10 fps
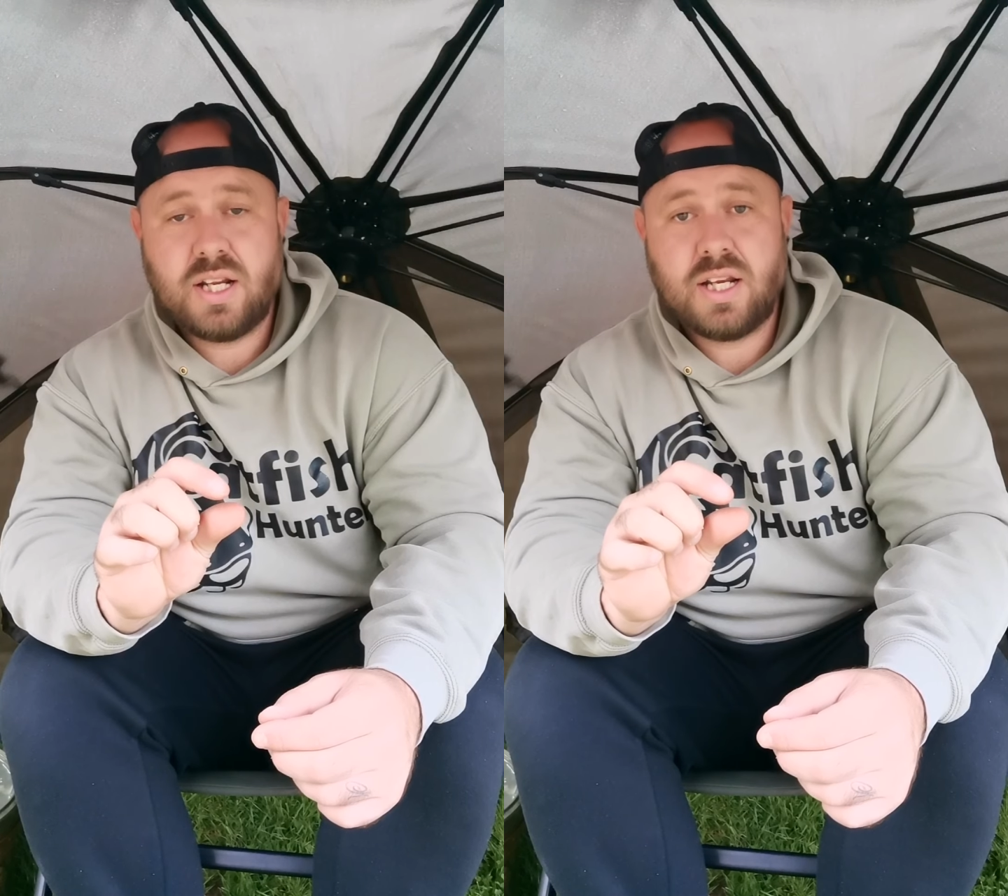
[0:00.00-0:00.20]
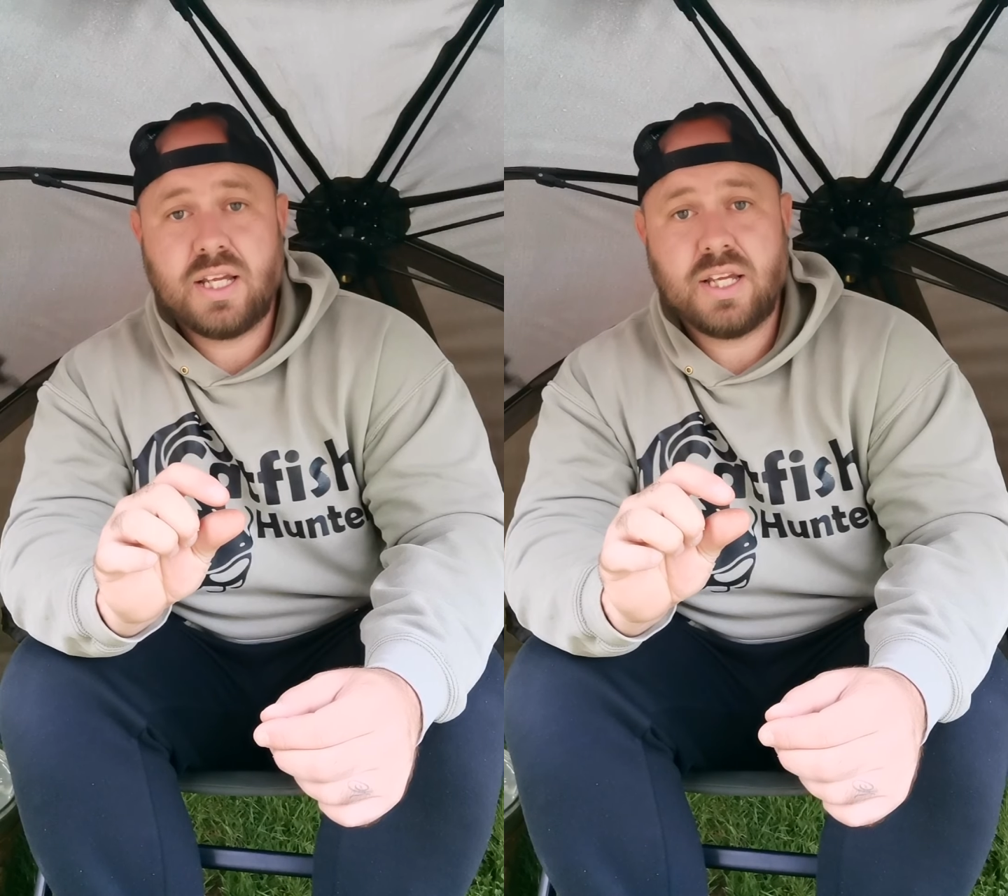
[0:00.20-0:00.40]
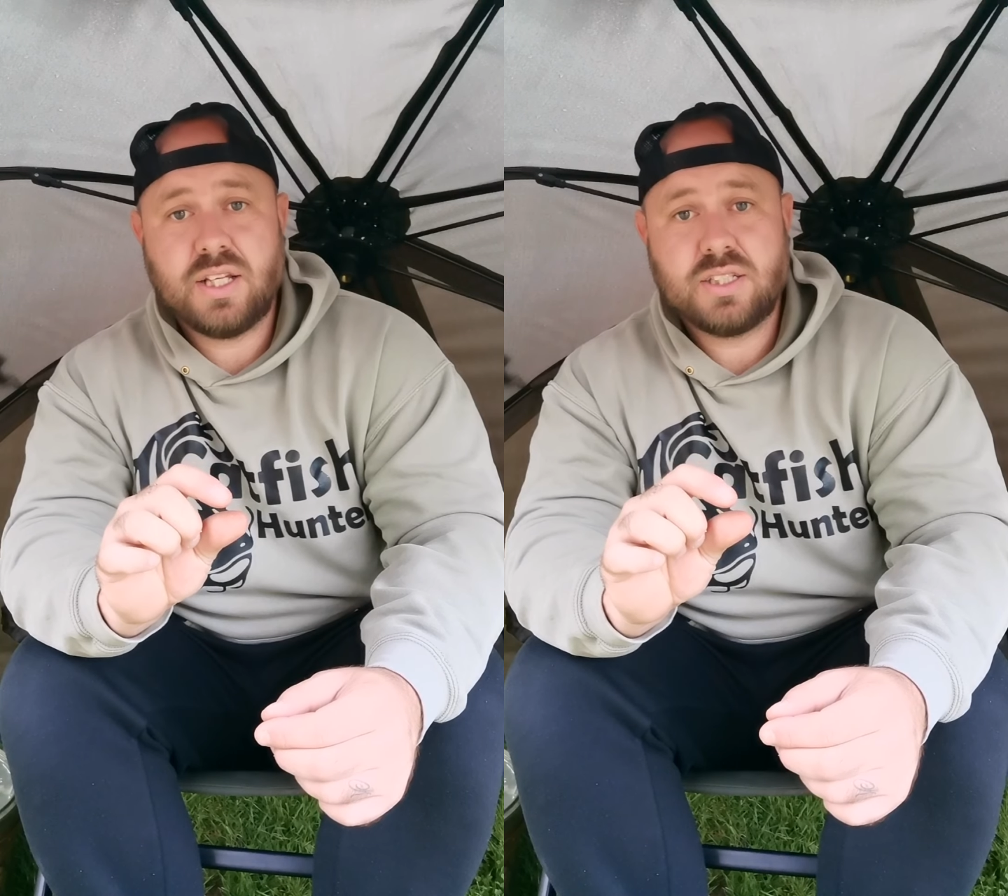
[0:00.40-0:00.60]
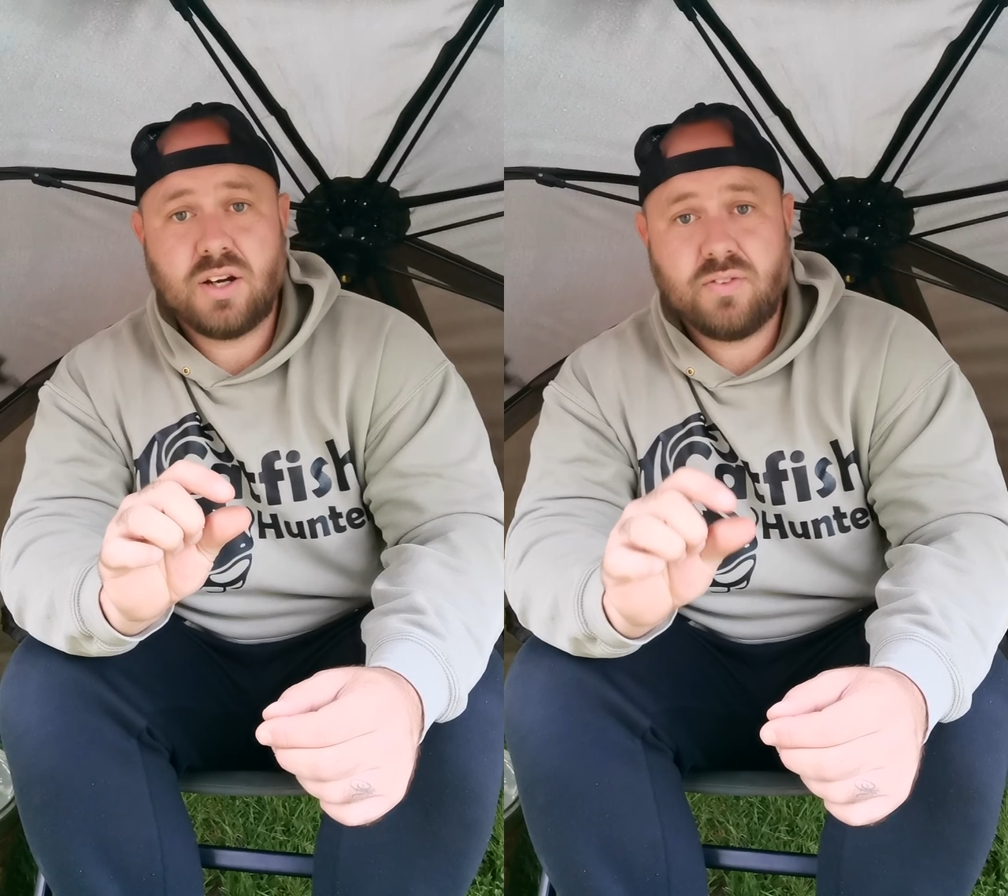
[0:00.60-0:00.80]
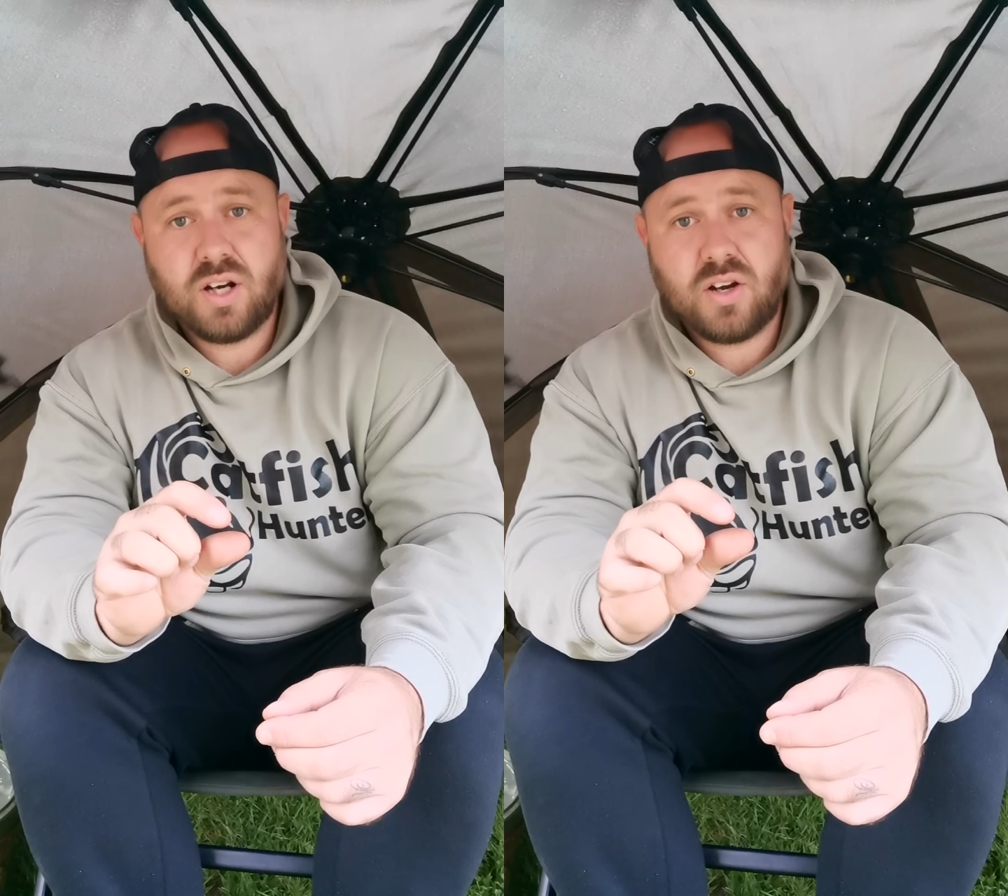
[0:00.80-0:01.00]
then get
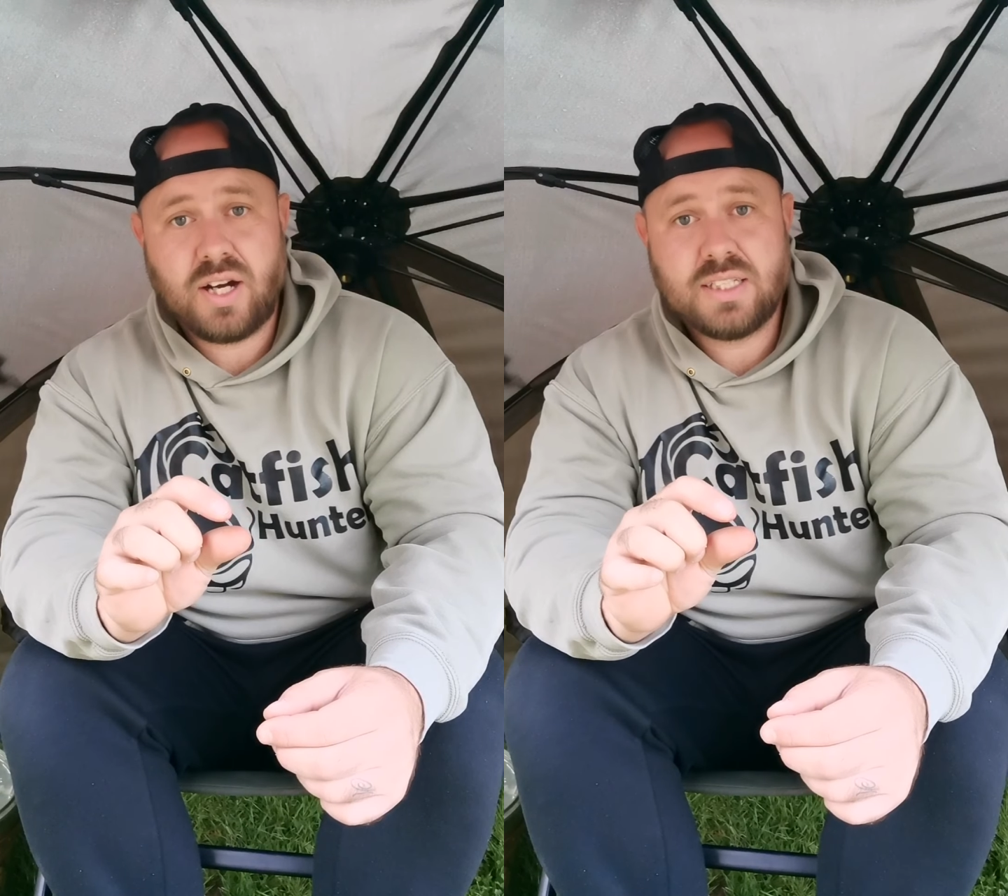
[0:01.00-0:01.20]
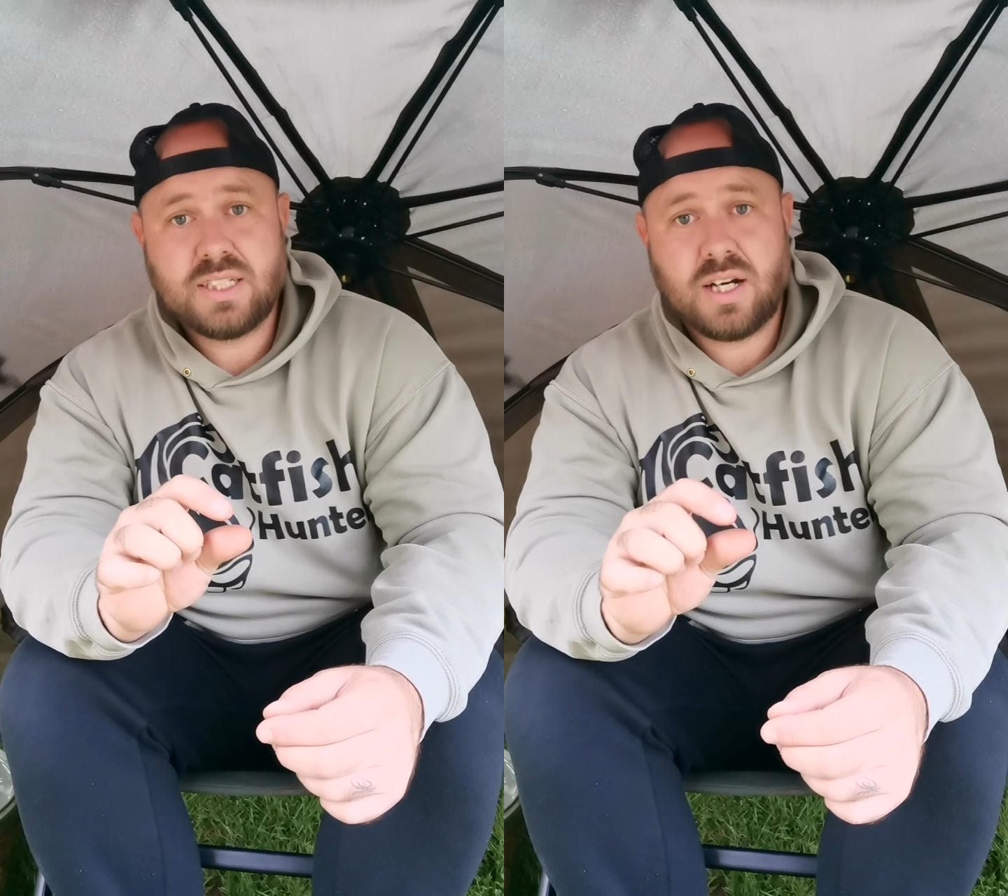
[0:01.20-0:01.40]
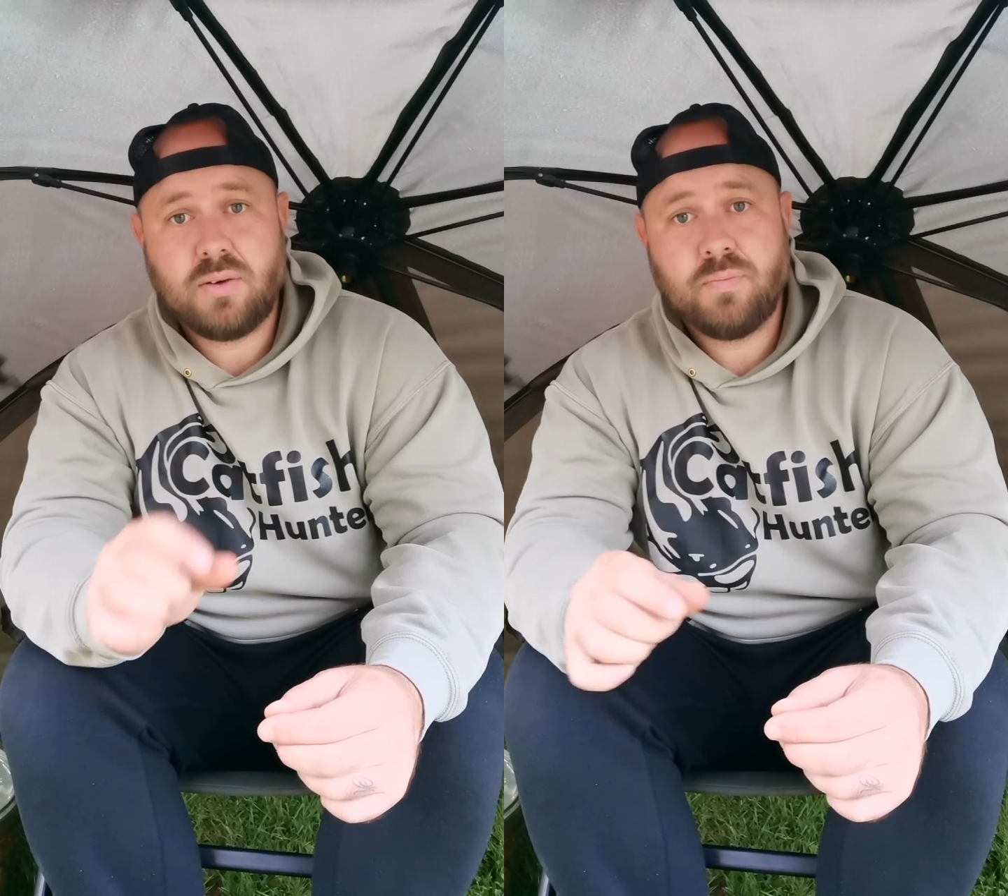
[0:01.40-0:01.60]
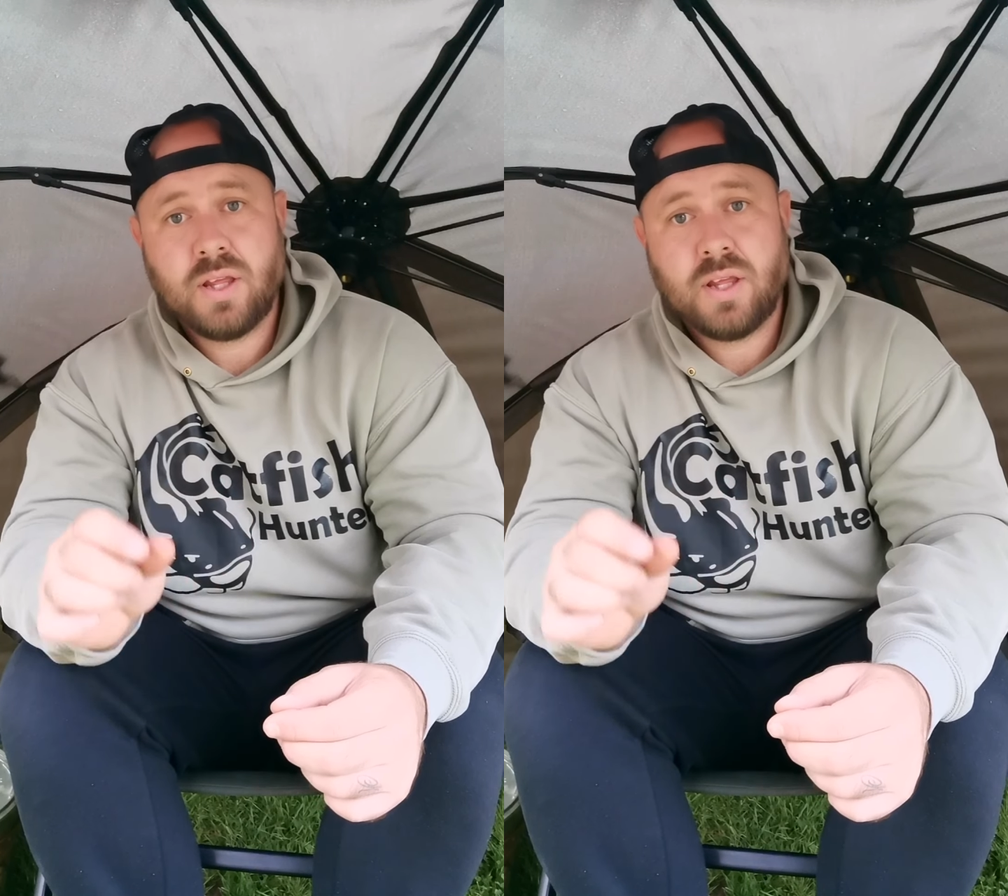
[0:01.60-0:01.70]
yourself a lighter